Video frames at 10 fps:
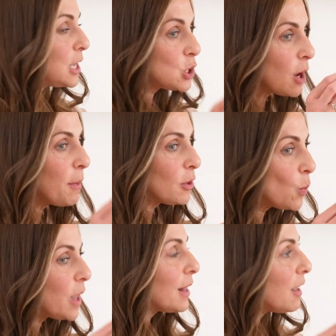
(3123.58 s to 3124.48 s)
He's talking about the
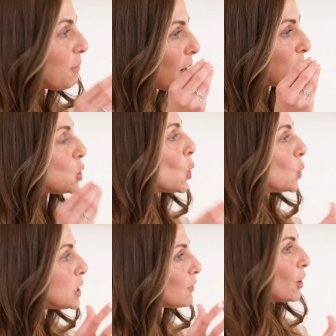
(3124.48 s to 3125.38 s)
way that they become so
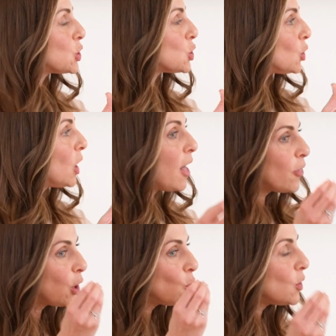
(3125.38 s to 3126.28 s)
dysfunctional
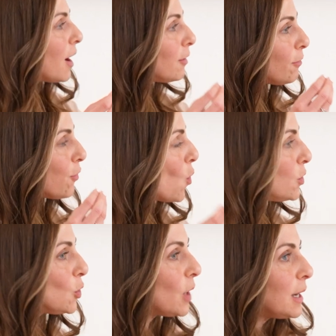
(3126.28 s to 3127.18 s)
that you're
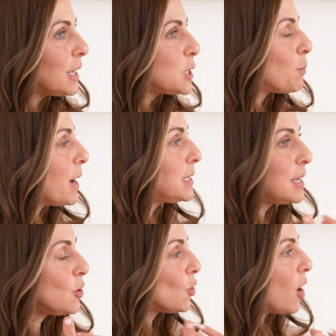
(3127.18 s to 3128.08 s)
not
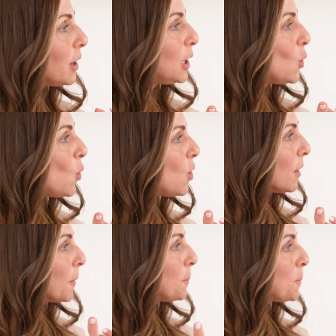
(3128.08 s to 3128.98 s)
expressing your godly
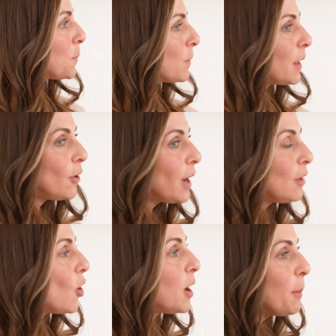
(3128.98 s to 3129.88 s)
core. They're
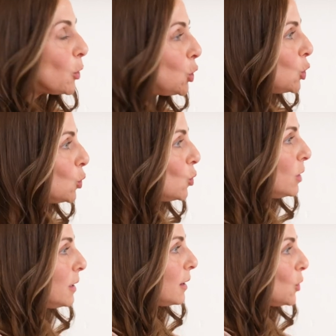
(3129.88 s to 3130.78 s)
not talking about
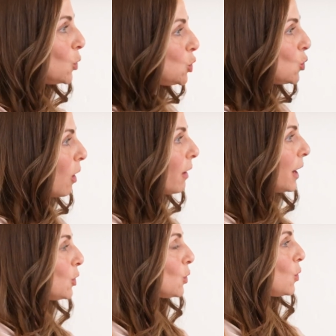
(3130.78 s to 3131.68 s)
you, who you are
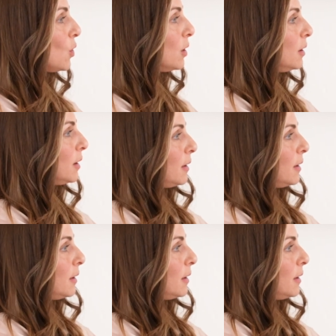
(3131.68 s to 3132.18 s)
at your core.